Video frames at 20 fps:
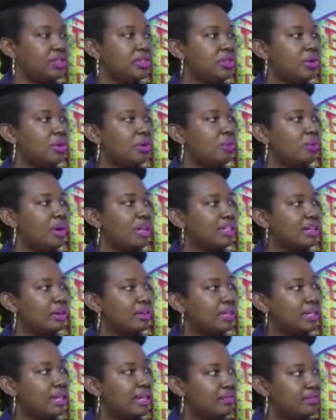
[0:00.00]
So what
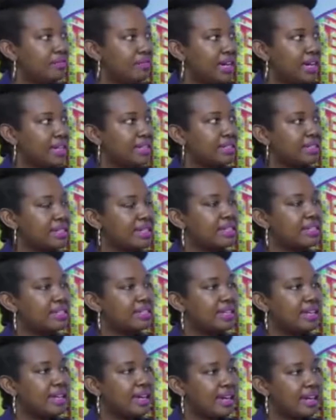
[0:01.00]
I would advise
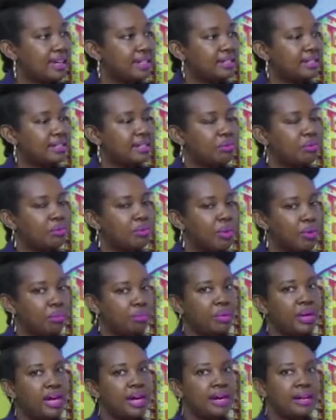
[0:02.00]
is get
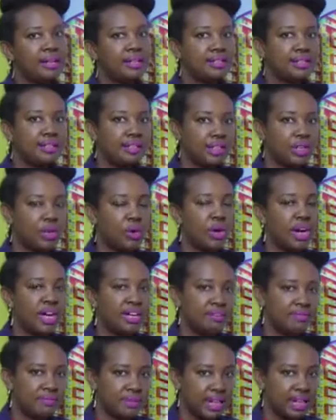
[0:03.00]
proper legal
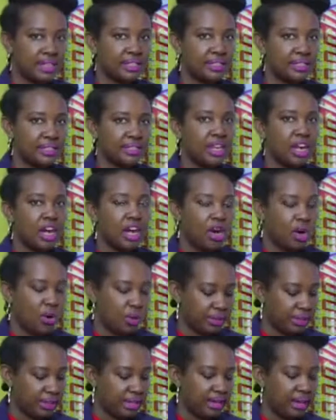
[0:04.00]
advice
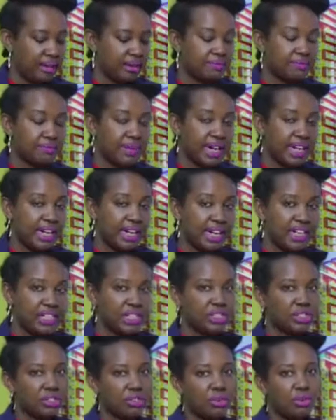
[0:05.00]
on the
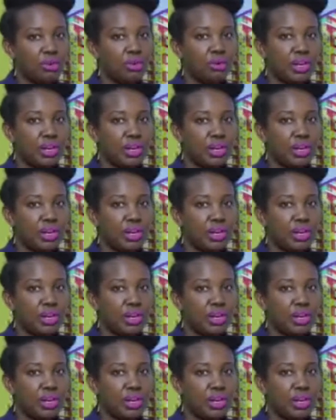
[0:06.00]
financial,